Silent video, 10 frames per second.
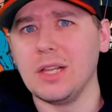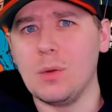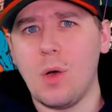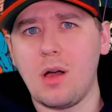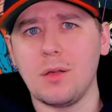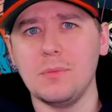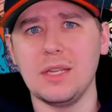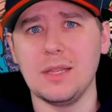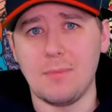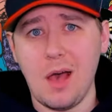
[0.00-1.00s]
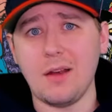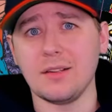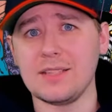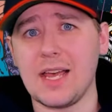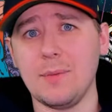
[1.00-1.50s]
welcomed in the
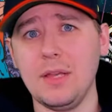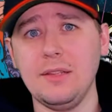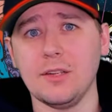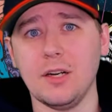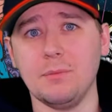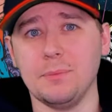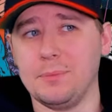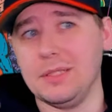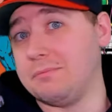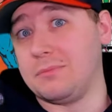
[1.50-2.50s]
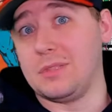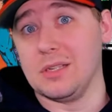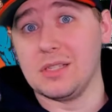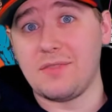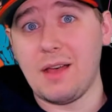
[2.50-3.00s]
modern time either
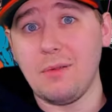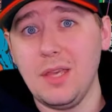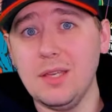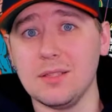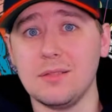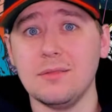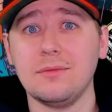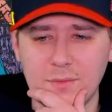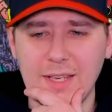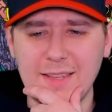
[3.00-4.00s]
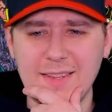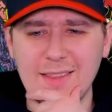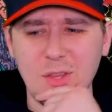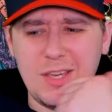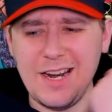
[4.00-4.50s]
because of how he is. And
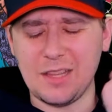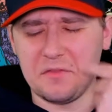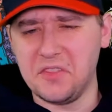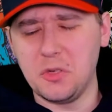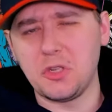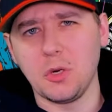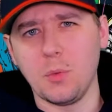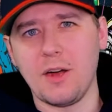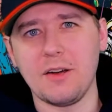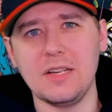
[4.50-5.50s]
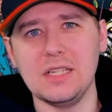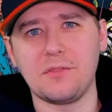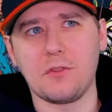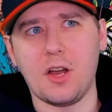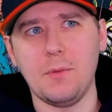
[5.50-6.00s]
then looking at the future where he's
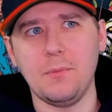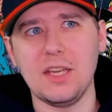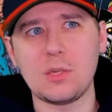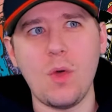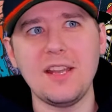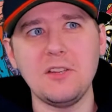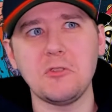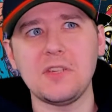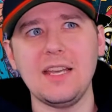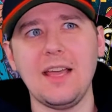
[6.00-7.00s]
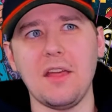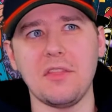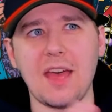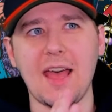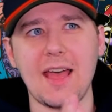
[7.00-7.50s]
from, it's quite interesting
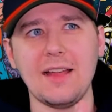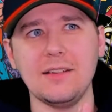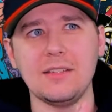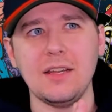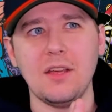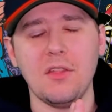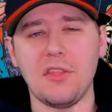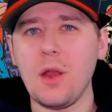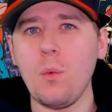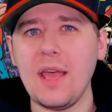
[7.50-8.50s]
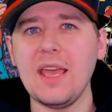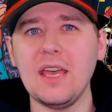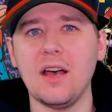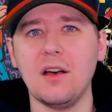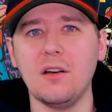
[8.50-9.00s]
that their
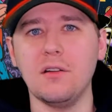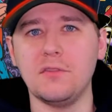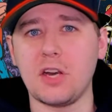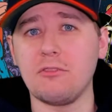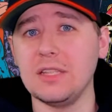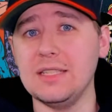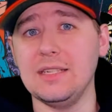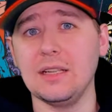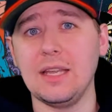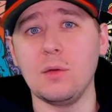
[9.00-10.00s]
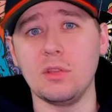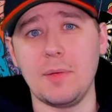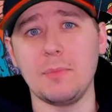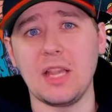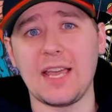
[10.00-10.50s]
way of generally dealing with
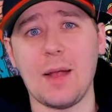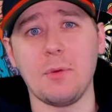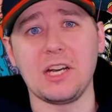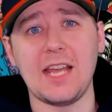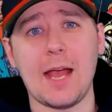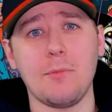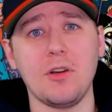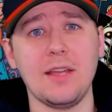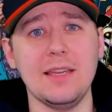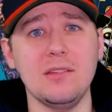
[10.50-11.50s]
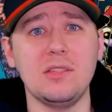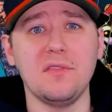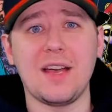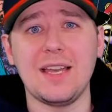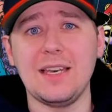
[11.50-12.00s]
people like Abracadabra is to
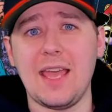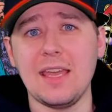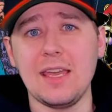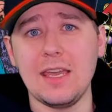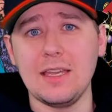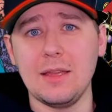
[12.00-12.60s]
find a